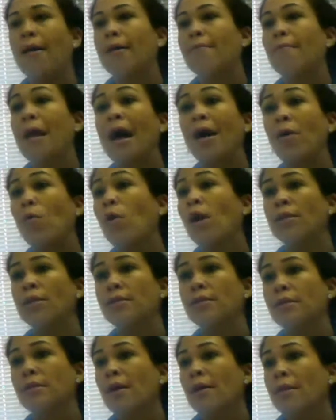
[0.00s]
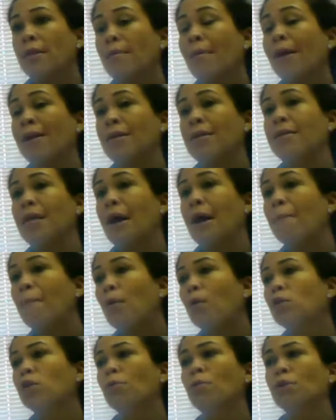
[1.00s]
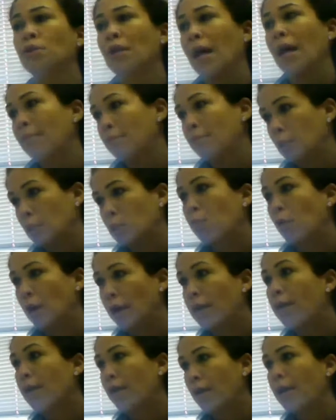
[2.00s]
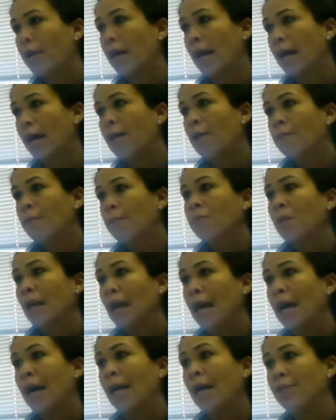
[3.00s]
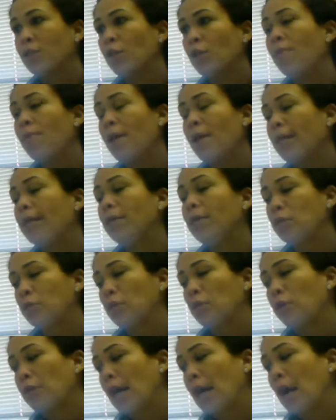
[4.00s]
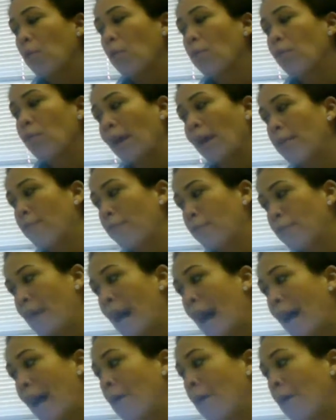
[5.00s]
Not once. They might need that multiple times this break. Okay? So making sure that we're ready for that.